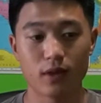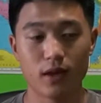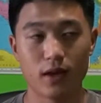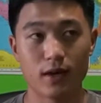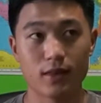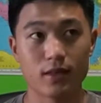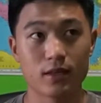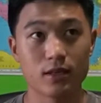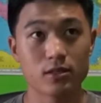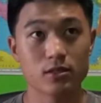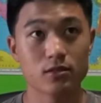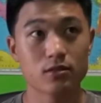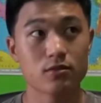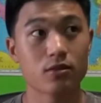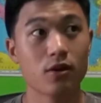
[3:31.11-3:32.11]
I think it's
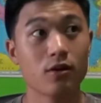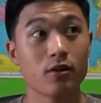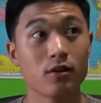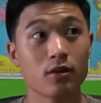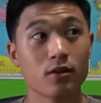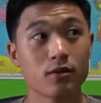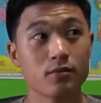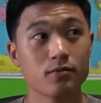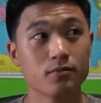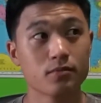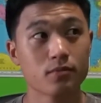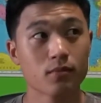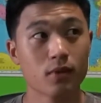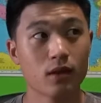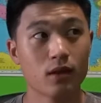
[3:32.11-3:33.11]
starting
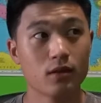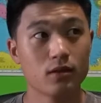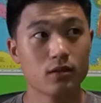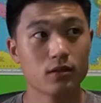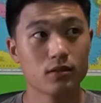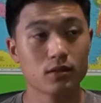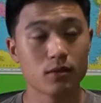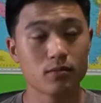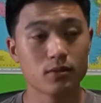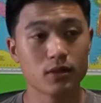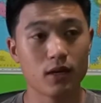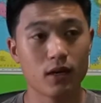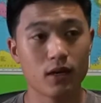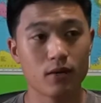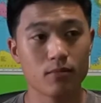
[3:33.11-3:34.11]

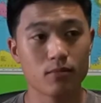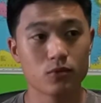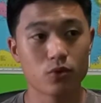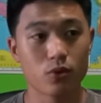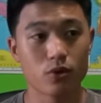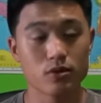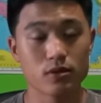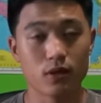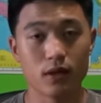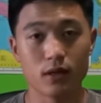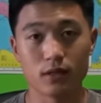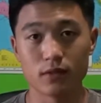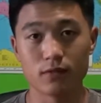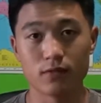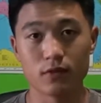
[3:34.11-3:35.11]
sometime towards the
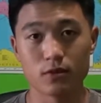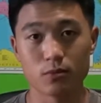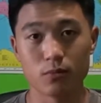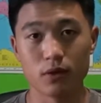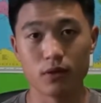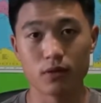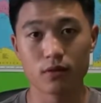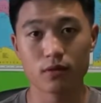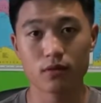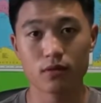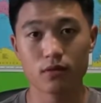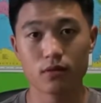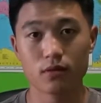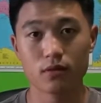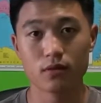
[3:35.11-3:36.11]
end of this month.
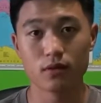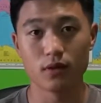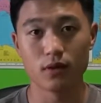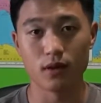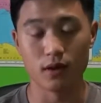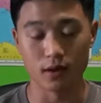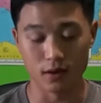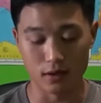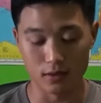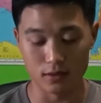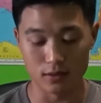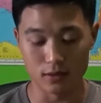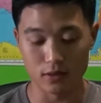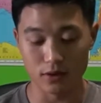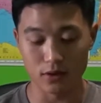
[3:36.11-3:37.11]

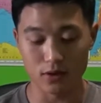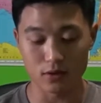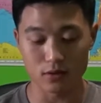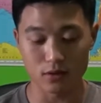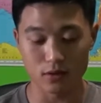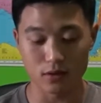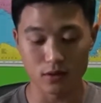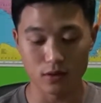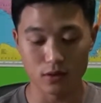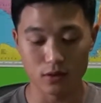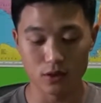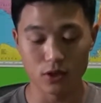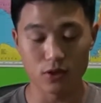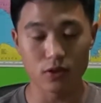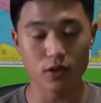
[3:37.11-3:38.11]
And they're
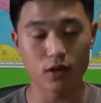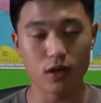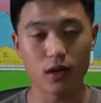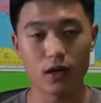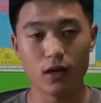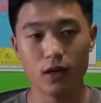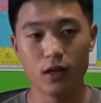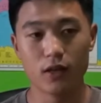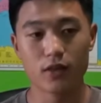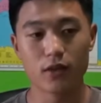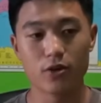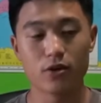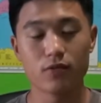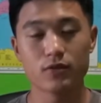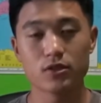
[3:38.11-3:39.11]

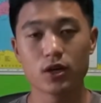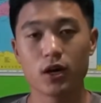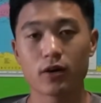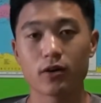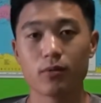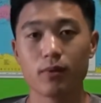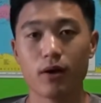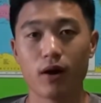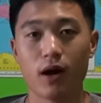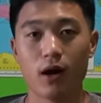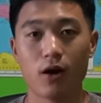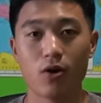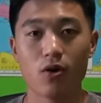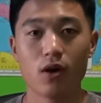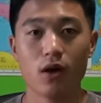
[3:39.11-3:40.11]
even talking about
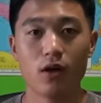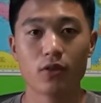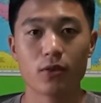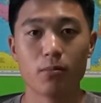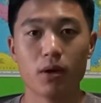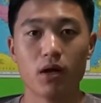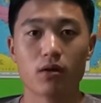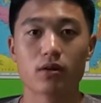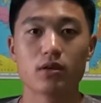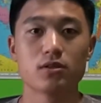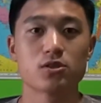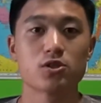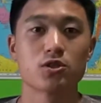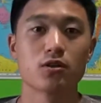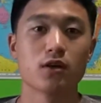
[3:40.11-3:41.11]
how the
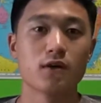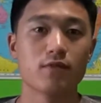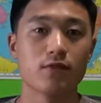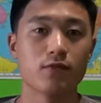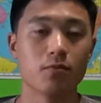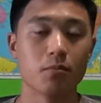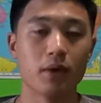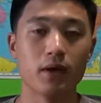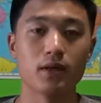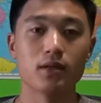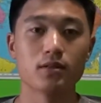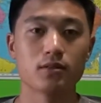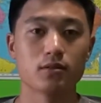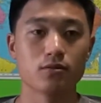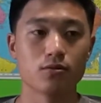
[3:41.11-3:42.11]
Pelicans shouldn't have even made
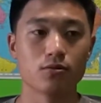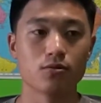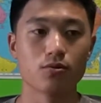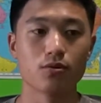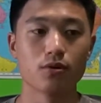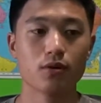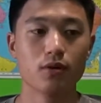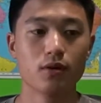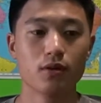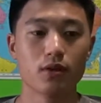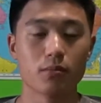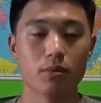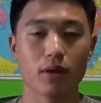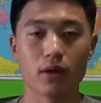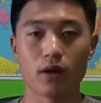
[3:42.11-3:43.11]
it to the
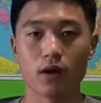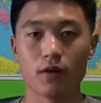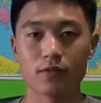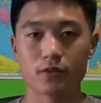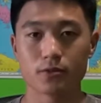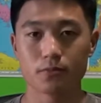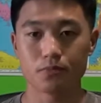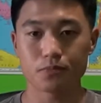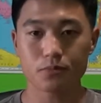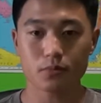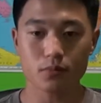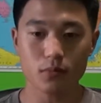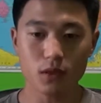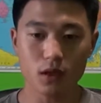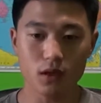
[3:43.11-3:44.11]
playoffs,
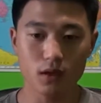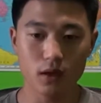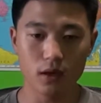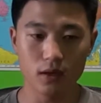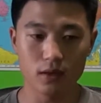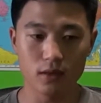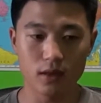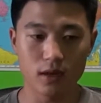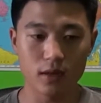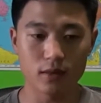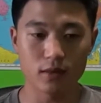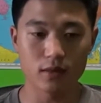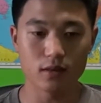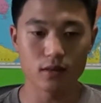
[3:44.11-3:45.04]
and that